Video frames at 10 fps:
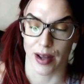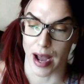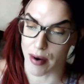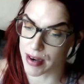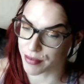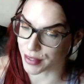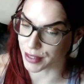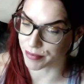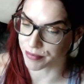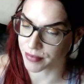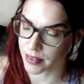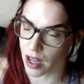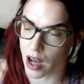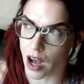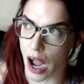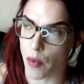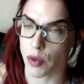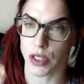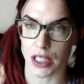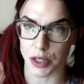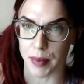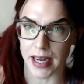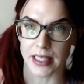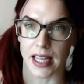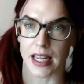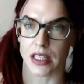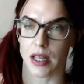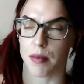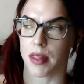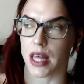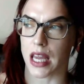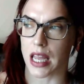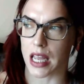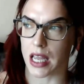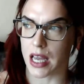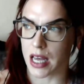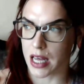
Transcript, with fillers: However, I was expecting something